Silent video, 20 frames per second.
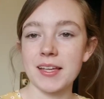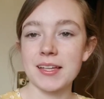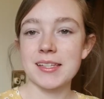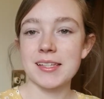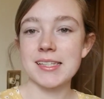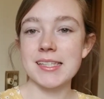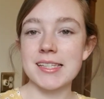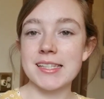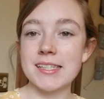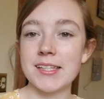
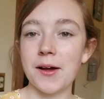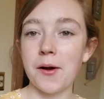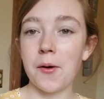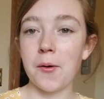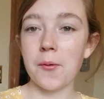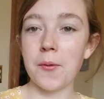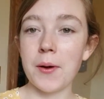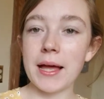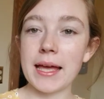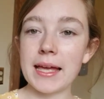
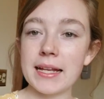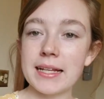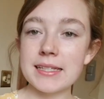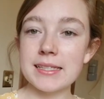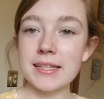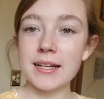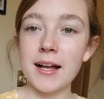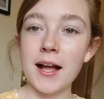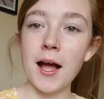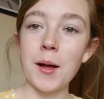So it is
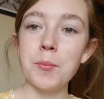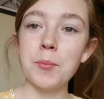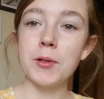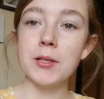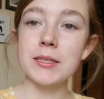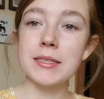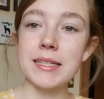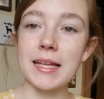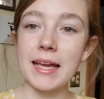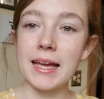a
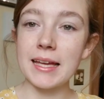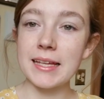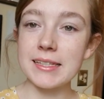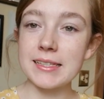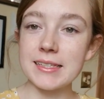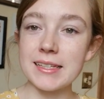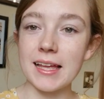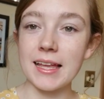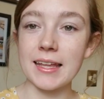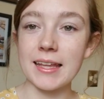couple
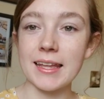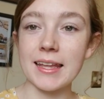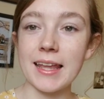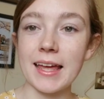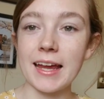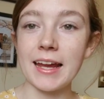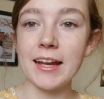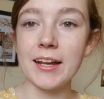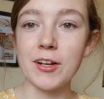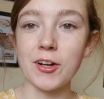days
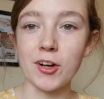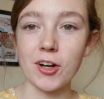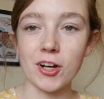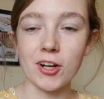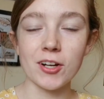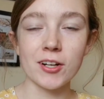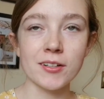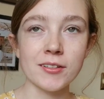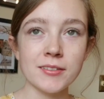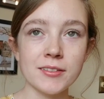
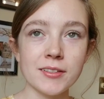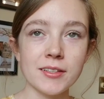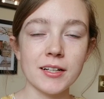later.